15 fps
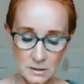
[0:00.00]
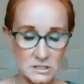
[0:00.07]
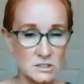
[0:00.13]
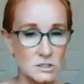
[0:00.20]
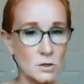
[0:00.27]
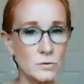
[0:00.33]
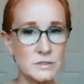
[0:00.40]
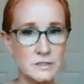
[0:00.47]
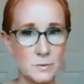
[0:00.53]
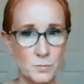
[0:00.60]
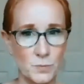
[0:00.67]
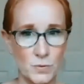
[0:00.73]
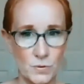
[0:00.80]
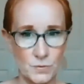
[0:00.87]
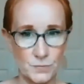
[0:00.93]
So
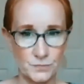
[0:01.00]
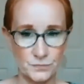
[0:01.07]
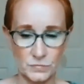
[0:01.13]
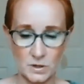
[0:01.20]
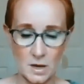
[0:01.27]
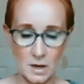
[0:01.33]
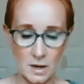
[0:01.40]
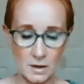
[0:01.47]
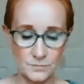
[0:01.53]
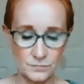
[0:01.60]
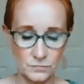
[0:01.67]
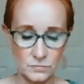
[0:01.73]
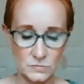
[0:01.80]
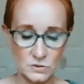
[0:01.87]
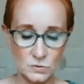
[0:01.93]
simple,
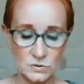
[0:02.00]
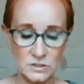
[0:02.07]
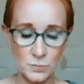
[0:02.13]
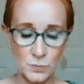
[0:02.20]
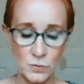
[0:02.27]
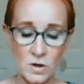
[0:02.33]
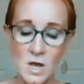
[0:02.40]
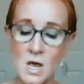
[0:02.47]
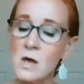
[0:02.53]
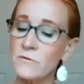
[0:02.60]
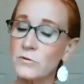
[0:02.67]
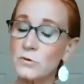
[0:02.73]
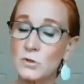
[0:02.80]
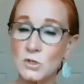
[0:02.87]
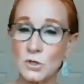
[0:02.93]
okay? So simple.
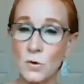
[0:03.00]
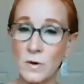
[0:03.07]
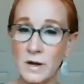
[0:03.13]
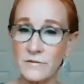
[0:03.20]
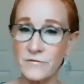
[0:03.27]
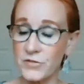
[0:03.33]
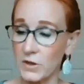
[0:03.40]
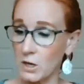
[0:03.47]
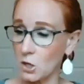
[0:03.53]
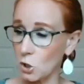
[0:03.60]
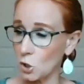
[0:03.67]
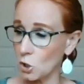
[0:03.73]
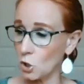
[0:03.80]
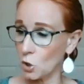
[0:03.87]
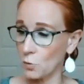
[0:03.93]
If you don't have
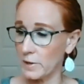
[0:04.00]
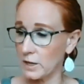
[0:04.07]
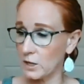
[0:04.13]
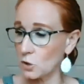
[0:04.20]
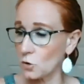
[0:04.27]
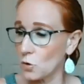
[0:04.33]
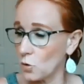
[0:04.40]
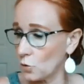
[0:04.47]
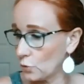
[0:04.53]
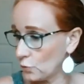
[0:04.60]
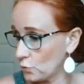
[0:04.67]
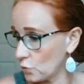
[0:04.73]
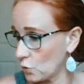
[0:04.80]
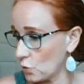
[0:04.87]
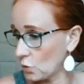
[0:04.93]
thinker, go make your
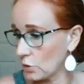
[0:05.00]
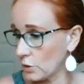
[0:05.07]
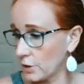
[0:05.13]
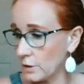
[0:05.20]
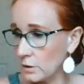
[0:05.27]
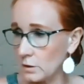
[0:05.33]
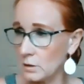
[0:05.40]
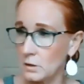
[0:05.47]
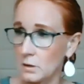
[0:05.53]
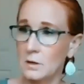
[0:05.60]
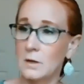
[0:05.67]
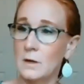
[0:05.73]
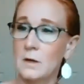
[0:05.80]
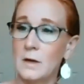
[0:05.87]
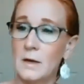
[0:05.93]
own roller.
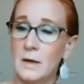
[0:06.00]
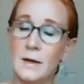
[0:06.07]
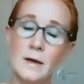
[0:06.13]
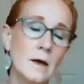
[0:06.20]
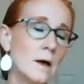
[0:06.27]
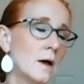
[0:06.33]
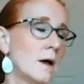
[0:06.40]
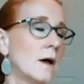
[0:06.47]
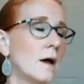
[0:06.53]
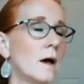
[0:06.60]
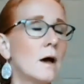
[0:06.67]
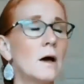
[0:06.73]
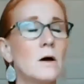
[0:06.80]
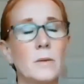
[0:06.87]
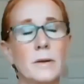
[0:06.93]

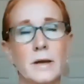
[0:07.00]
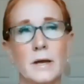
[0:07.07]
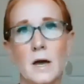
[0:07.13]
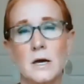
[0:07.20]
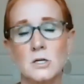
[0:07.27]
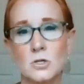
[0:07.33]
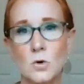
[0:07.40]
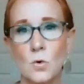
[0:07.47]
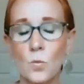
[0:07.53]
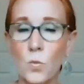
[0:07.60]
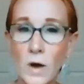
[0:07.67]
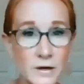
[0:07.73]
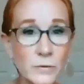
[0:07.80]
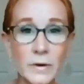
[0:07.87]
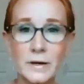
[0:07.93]
Oh my gosh,
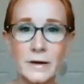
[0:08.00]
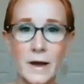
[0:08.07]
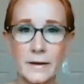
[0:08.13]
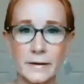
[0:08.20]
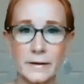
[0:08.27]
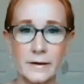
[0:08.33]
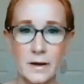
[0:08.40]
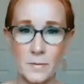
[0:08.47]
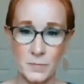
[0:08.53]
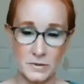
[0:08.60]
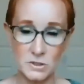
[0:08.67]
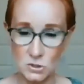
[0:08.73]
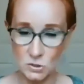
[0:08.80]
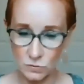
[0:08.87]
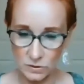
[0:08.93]
why do I not get up
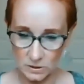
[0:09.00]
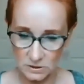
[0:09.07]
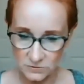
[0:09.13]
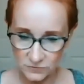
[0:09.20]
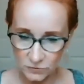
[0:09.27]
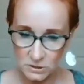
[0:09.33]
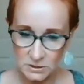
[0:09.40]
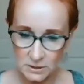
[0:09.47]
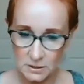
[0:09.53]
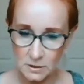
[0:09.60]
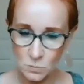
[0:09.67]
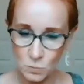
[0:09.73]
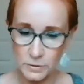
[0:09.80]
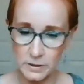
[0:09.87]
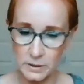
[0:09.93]
and do this first thing
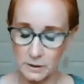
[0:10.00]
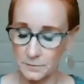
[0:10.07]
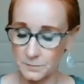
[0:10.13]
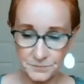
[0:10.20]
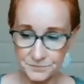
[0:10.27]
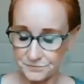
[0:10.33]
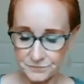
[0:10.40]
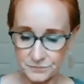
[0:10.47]
in the morning?